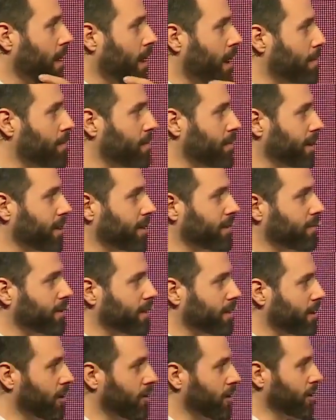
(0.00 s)
I mean, we could, we
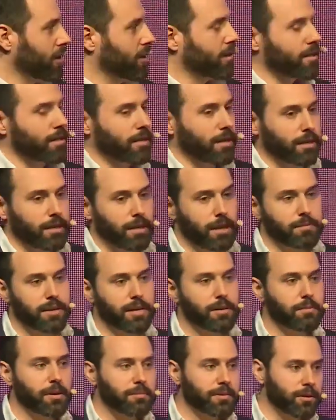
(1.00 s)
could go on and on and on. I'm
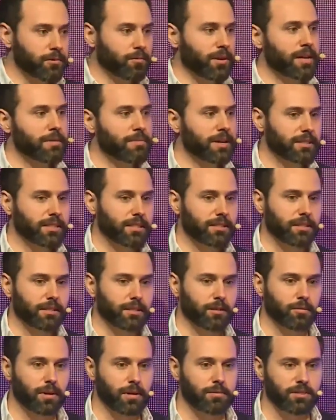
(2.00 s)
gonna, I'm gonna write about these on
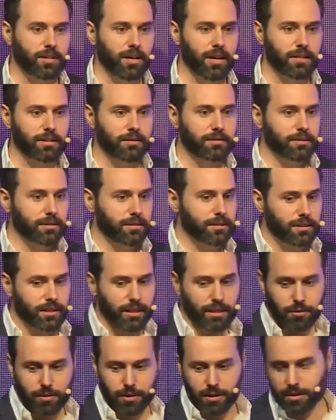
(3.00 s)
the website. I
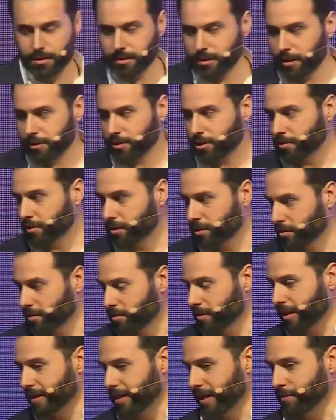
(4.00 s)
don't wanna get too into it
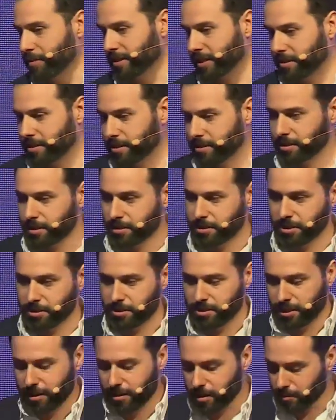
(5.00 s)
right now, but this is it's
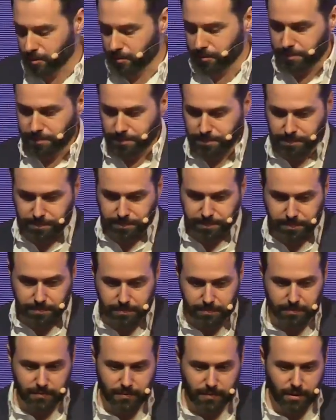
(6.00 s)
just terrible,
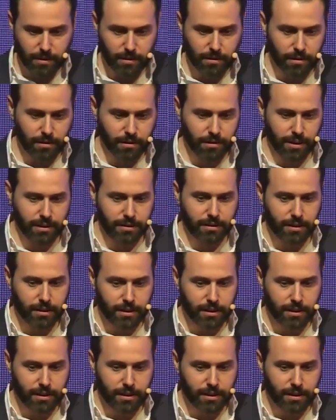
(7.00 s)
all right?